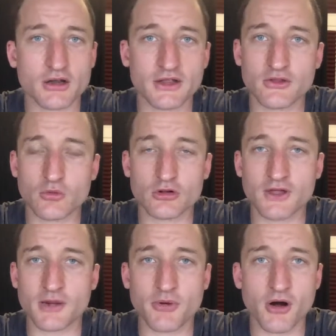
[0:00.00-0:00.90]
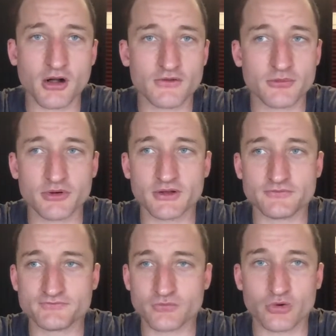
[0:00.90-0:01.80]
in the world, not a part of it, but
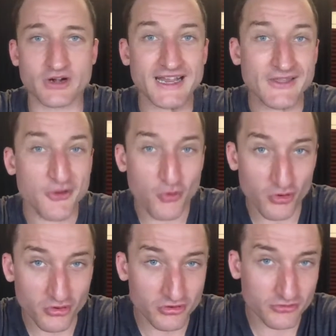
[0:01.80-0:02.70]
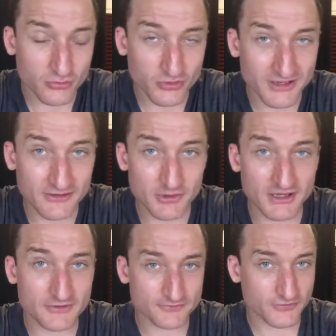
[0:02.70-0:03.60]
we're in the world. We need to
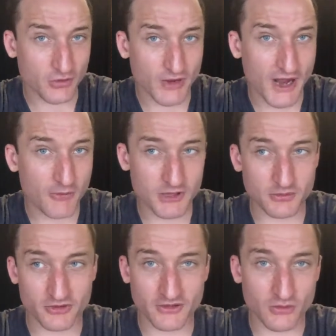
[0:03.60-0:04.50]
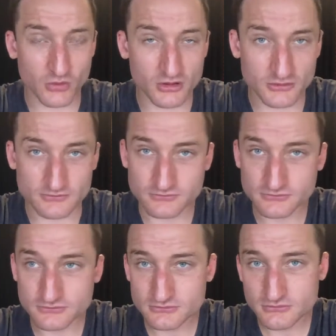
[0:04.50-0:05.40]
be around people in the world,
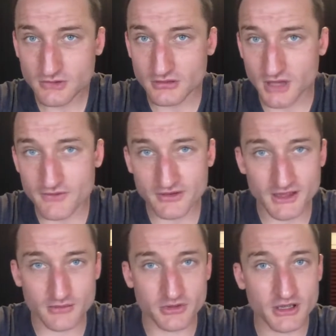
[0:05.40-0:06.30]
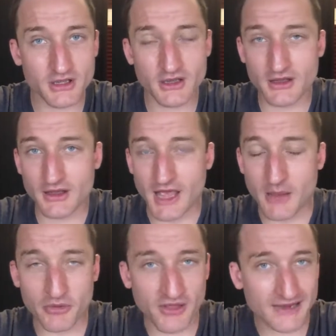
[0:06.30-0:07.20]
loving them,
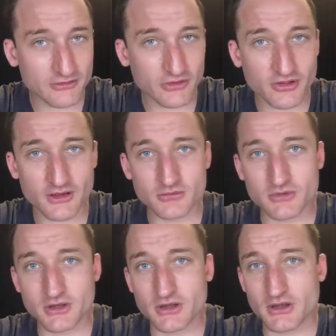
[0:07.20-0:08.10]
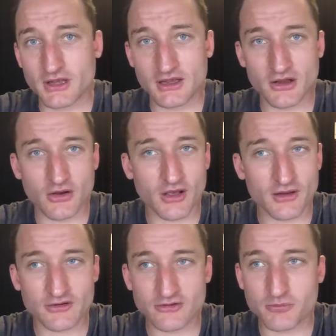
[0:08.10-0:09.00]
empathizing with them, you know,
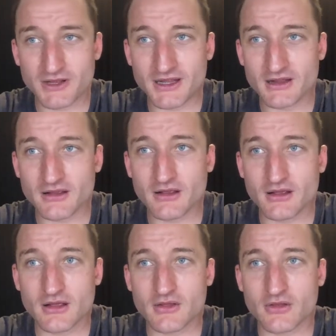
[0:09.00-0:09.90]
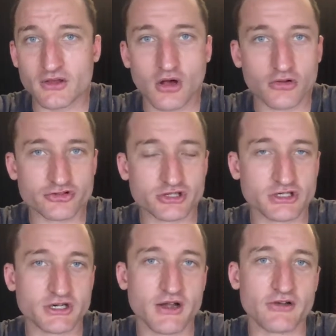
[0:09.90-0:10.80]
and just being the culture
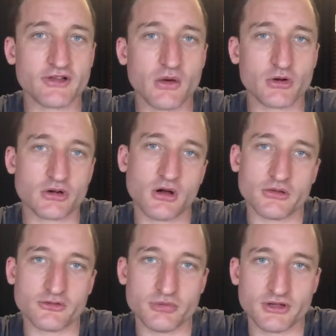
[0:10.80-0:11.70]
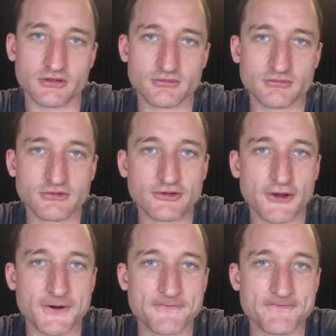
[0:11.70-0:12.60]
creators that we're called to be.
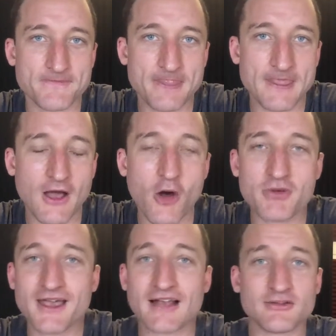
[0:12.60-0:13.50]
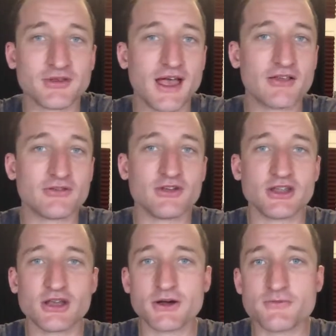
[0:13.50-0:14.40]
So I hope you got something out of this
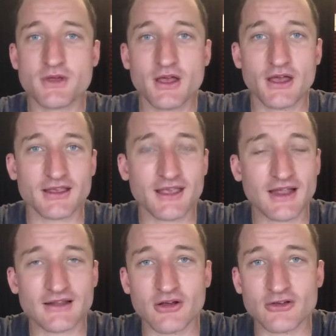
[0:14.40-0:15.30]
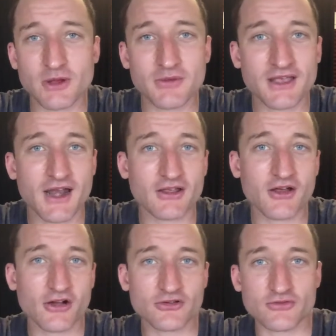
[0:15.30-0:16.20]
video. Again, I know this might be kind of
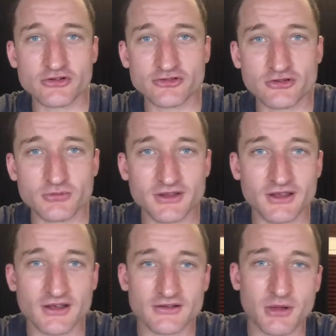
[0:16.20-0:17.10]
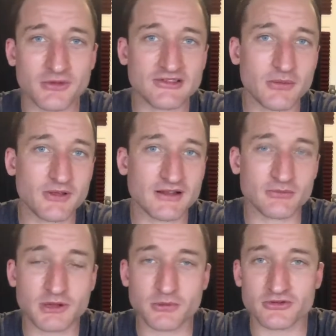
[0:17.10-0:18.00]
controversial because I might be stepping on some
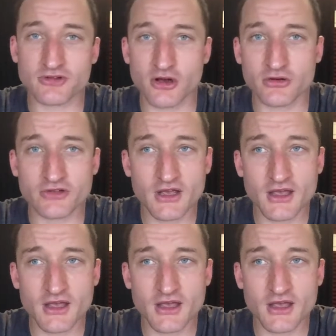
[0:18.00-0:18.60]
people's toes,